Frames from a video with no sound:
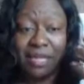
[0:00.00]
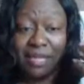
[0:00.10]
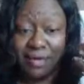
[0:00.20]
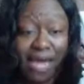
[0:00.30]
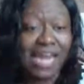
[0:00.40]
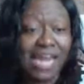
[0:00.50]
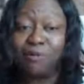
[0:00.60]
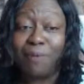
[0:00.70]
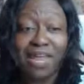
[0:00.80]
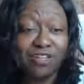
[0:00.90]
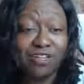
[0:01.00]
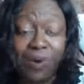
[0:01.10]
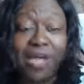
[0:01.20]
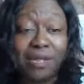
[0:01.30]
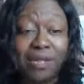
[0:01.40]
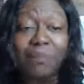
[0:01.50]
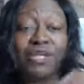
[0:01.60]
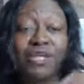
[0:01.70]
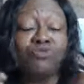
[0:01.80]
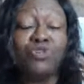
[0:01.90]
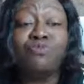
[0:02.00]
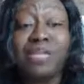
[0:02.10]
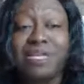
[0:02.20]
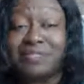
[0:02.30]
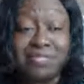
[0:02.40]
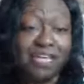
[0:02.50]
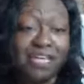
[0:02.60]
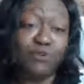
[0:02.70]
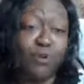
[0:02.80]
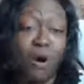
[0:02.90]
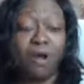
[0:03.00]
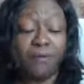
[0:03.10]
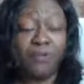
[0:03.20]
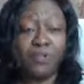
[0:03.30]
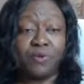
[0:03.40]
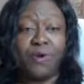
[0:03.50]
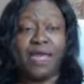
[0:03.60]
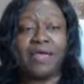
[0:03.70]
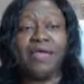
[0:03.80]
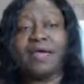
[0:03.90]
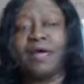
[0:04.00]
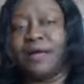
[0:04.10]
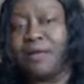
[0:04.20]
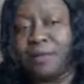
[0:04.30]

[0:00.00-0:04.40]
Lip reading: not everybody is ready, but you do need to see if you are, right? Yeah.